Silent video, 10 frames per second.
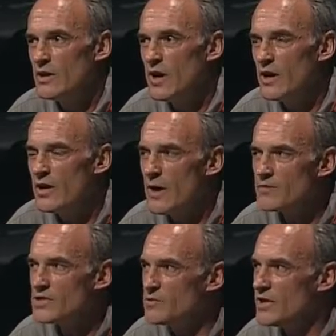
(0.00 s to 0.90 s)
And it
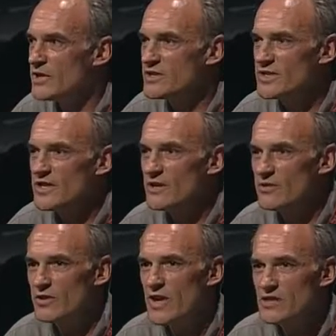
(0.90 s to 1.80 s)
happens to be a casino
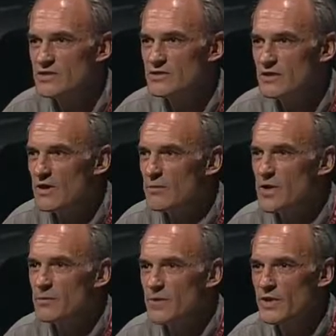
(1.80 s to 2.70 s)
that has a
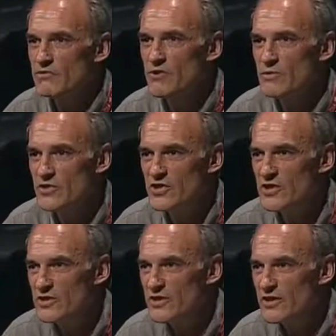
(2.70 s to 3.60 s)
big military
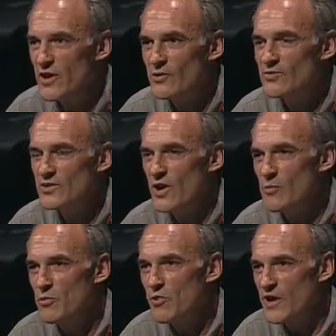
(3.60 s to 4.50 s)
machine that it owns and
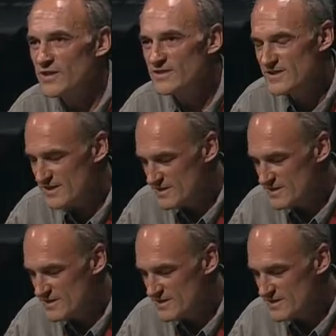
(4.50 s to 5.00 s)
operates.